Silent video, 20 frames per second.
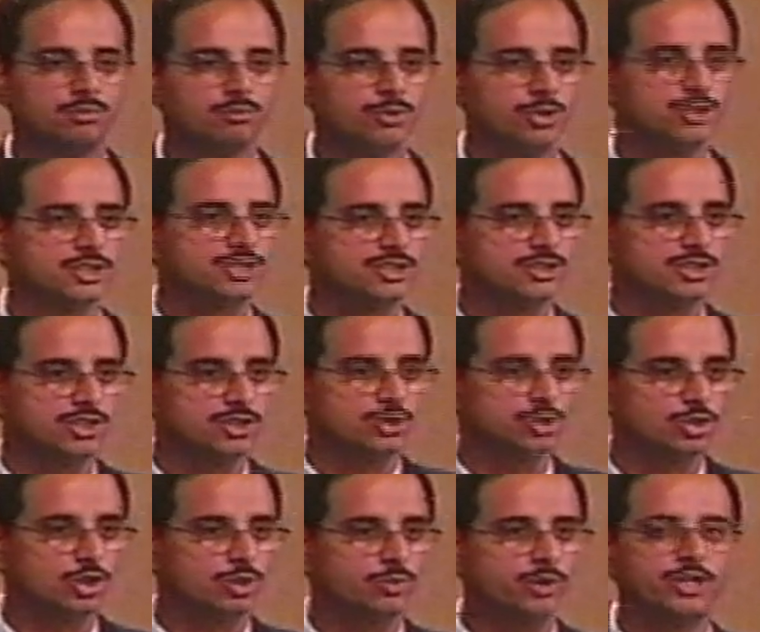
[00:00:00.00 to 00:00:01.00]
process
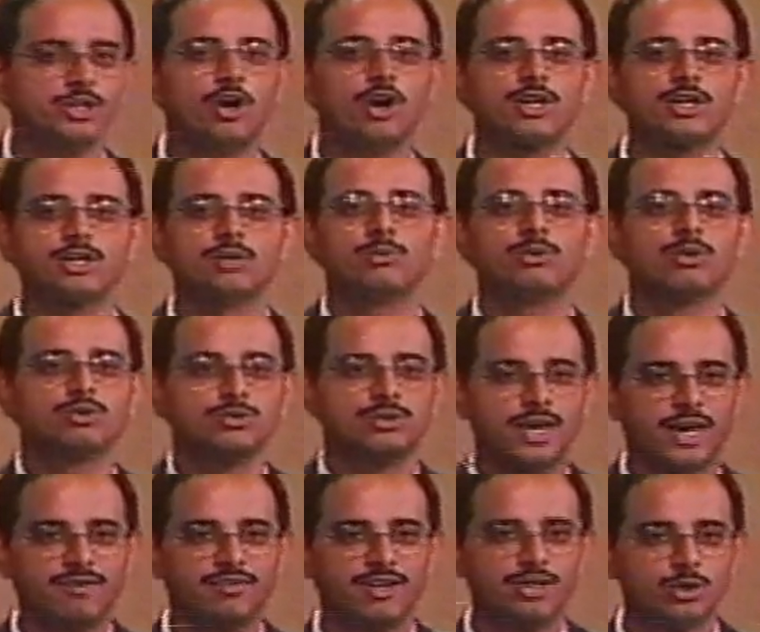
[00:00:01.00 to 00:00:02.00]
control, we talked about
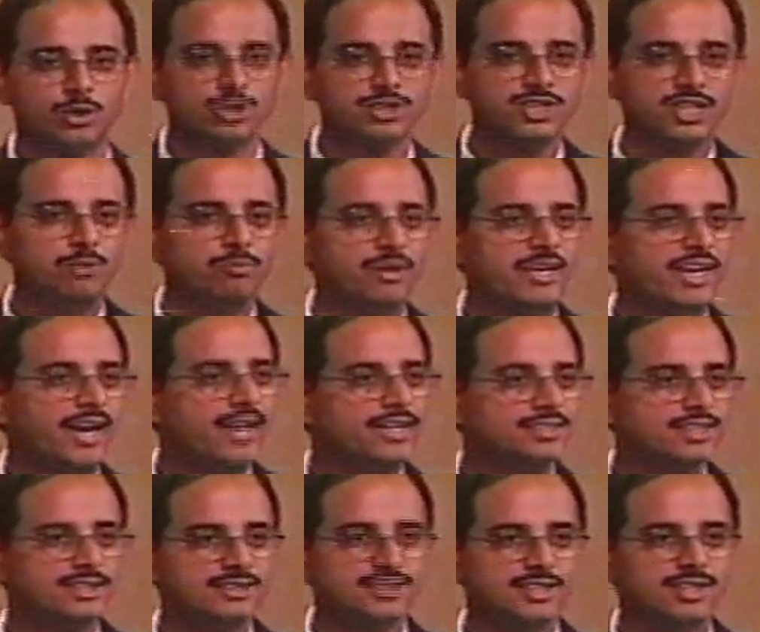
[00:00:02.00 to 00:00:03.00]
having good
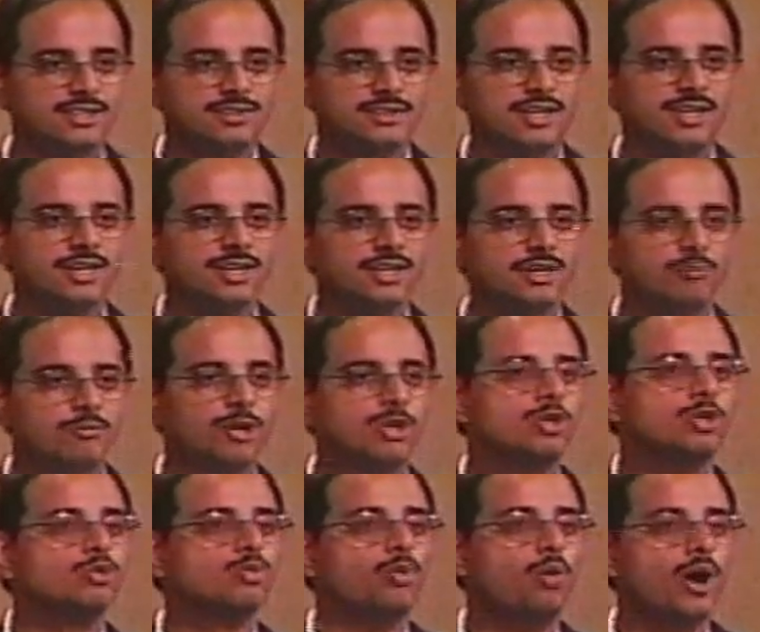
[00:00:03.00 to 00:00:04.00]
CPKs, etc.,
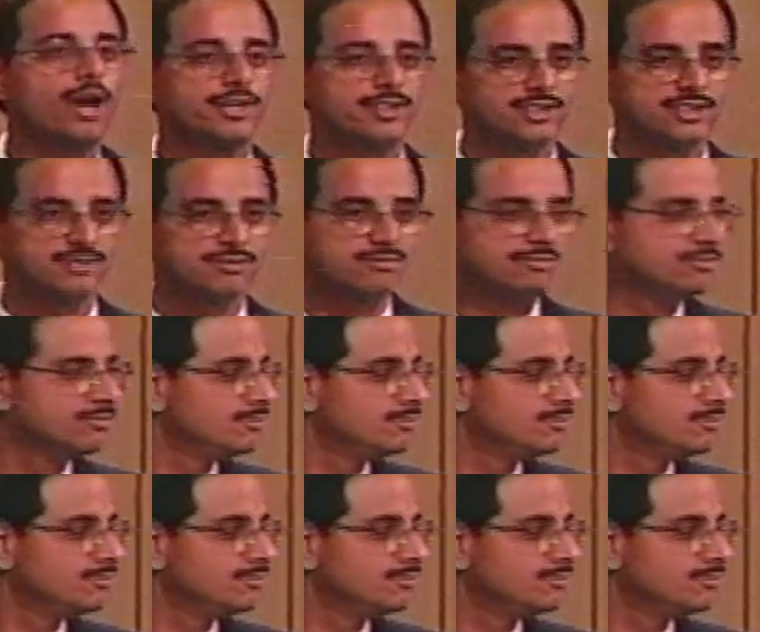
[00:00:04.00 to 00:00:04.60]
but on what?